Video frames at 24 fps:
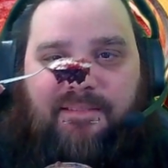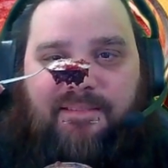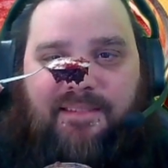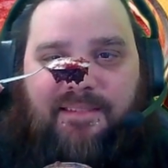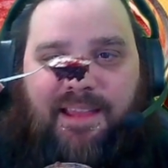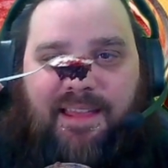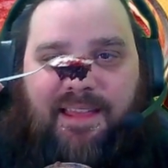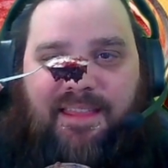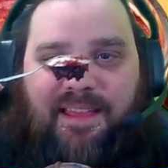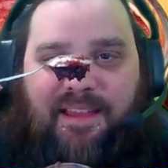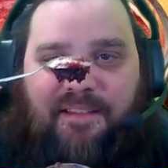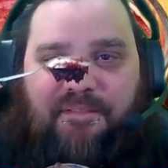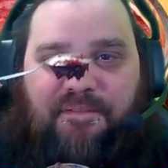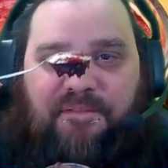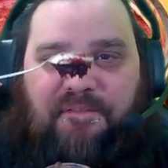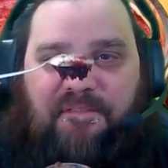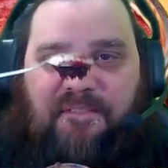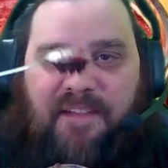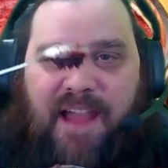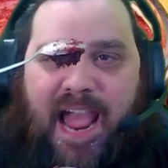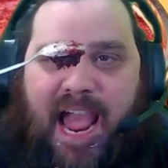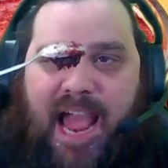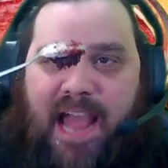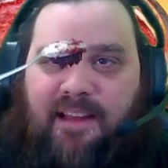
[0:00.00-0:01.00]
Yeah, that
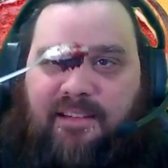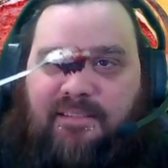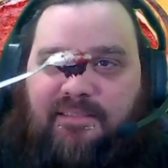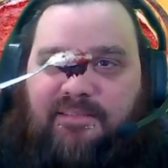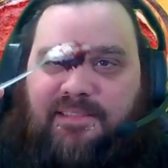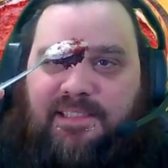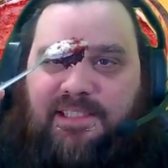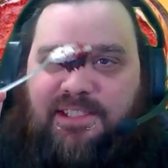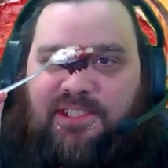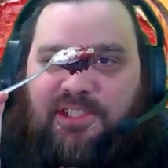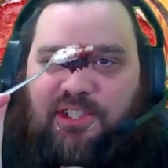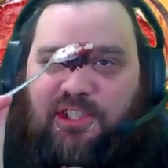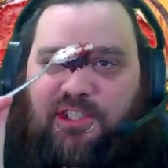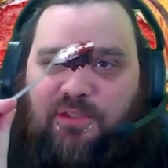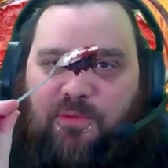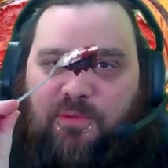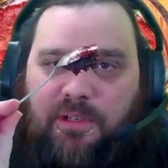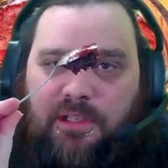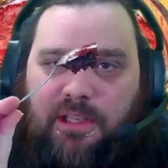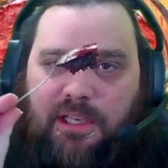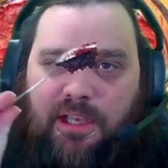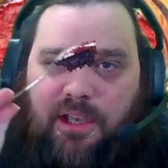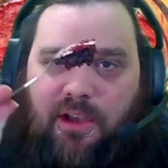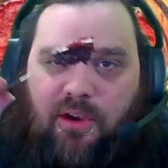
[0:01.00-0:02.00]
fat is just
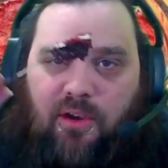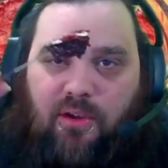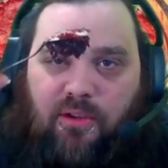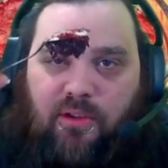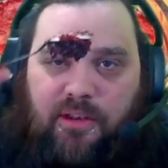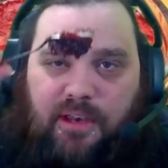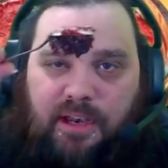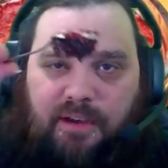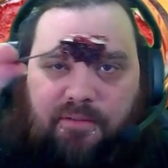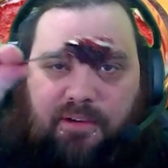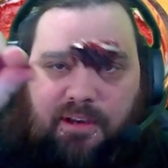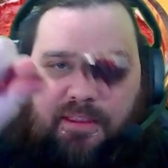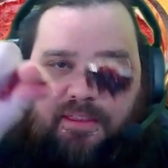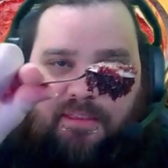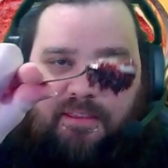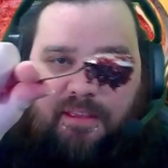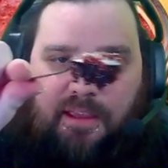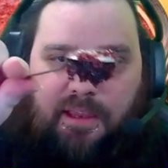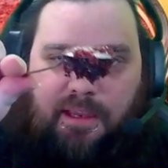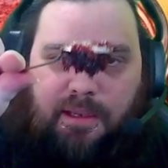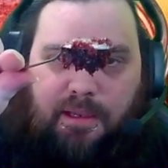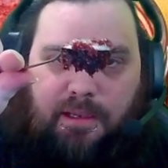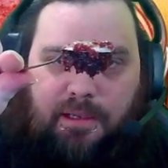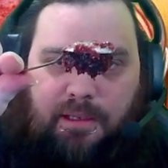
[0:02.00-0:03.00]
really holding
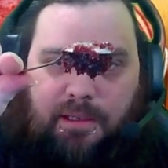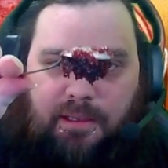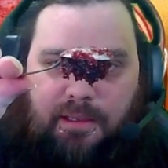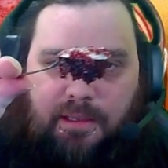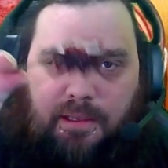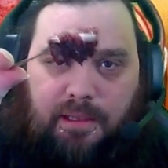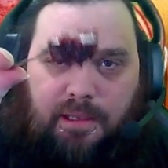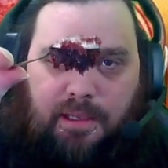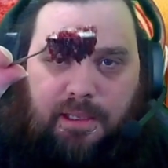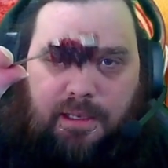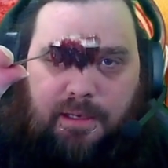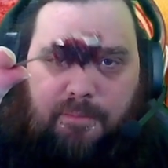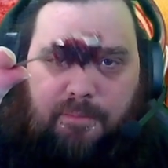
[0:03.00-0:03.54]
everything in